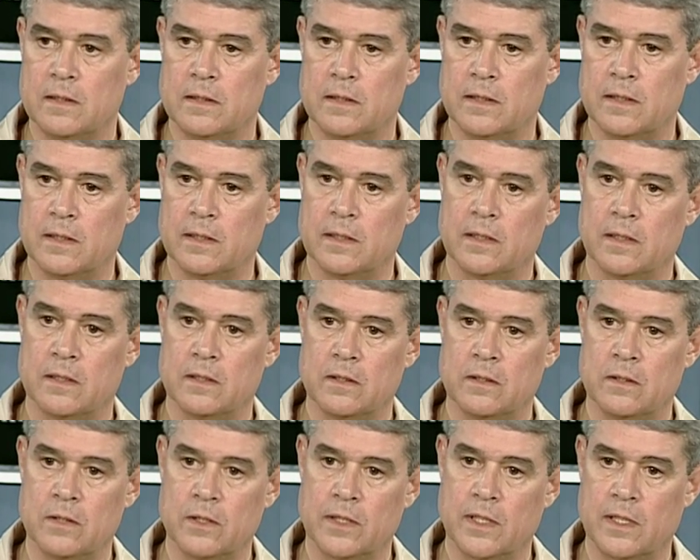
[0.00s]
uh,
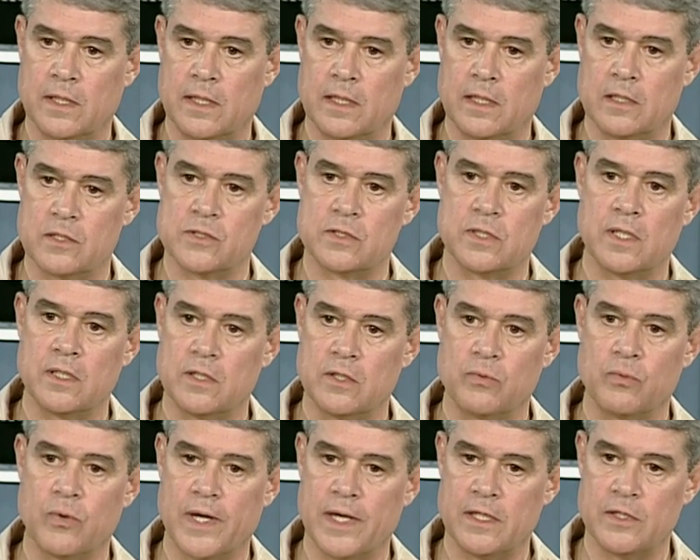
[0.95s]
looking at
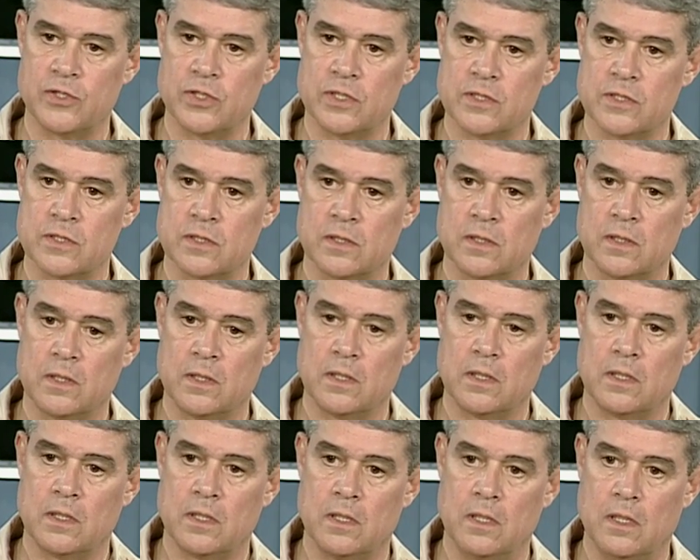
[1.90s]
extended ranges
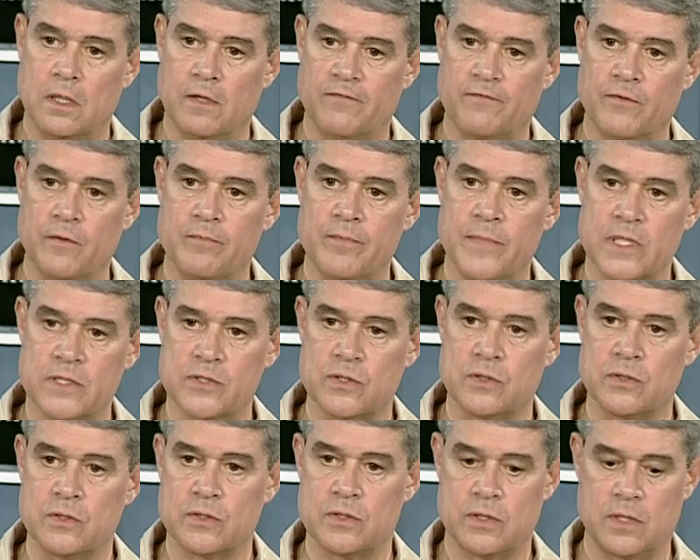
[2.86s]
uh, from
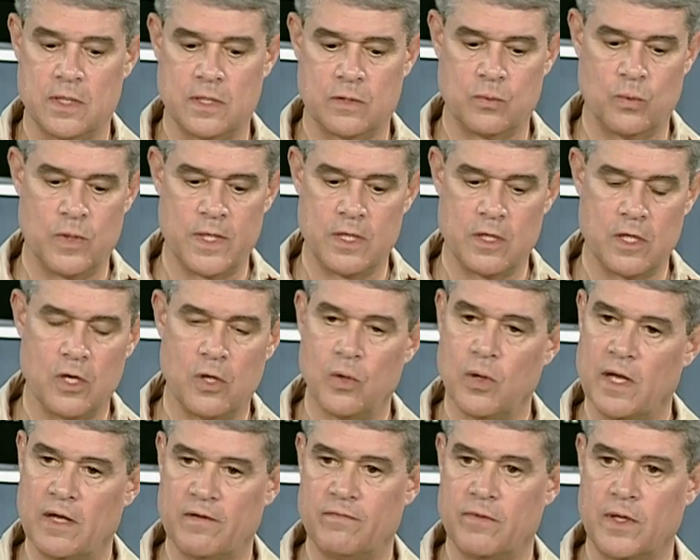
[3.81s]
missiles that we know
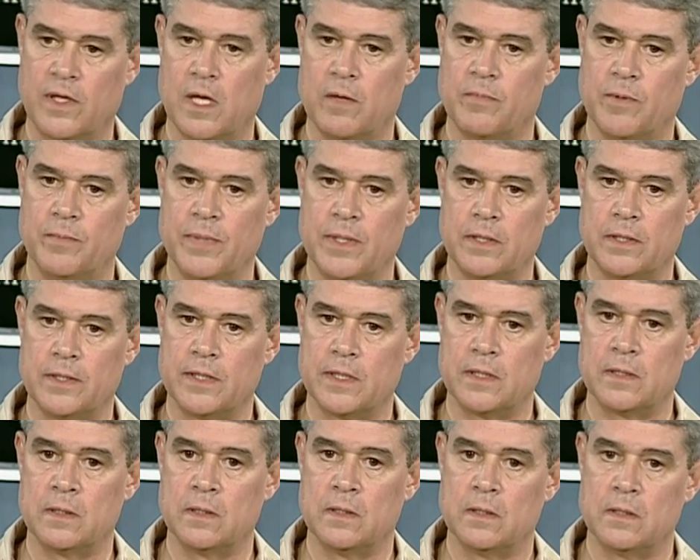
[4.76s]
have the
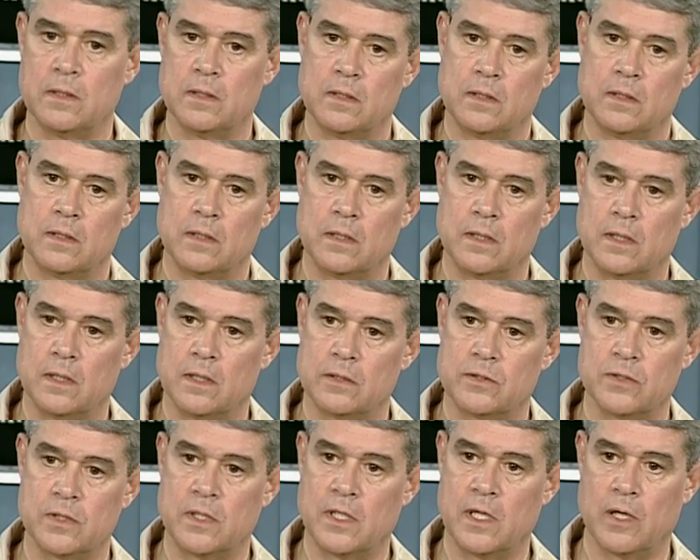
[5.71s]
capability uh,
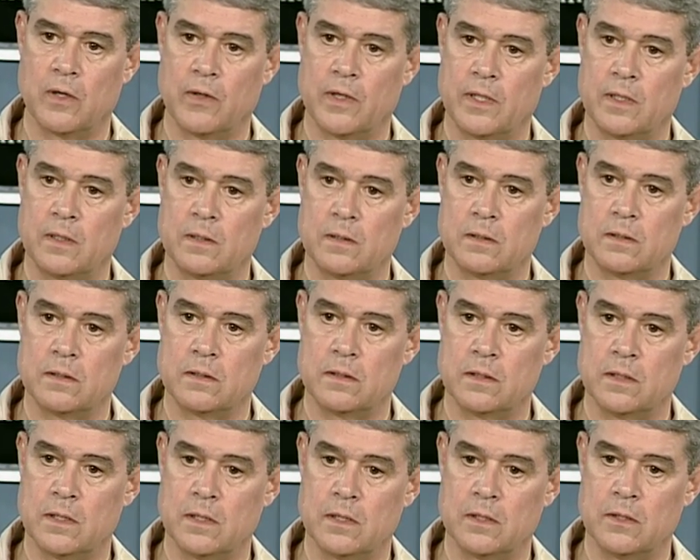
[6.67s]
to carry
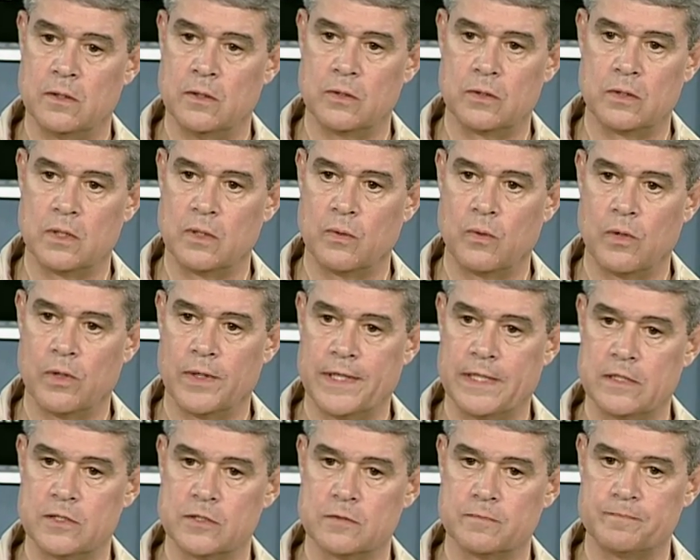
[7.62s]
uh, nuclear
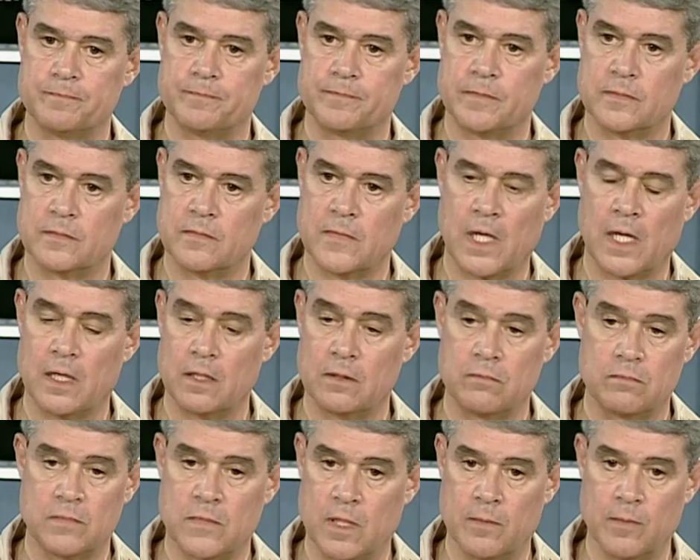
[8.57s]
warheads
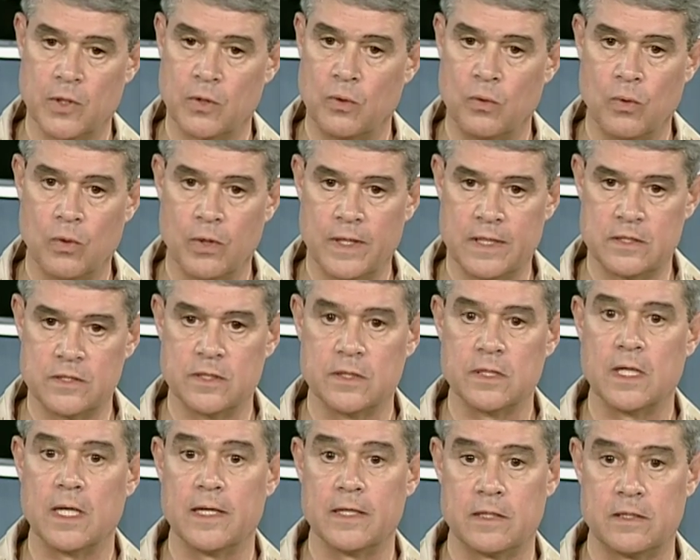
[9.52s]
and chemical warheads and
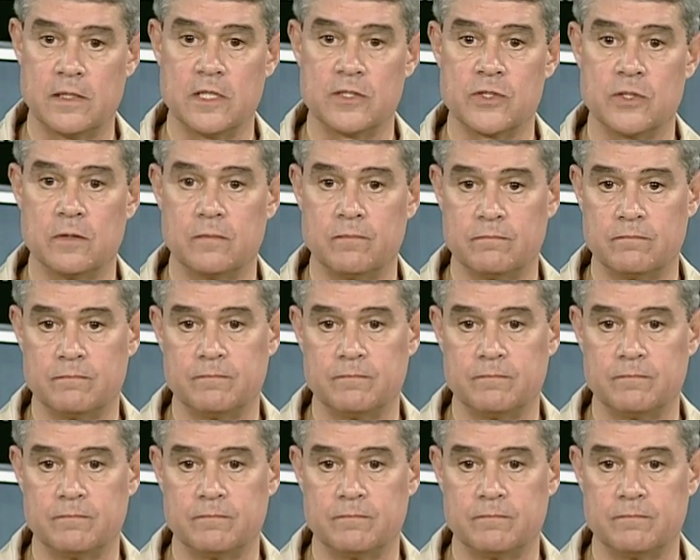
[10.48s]
the like. Yes, sir.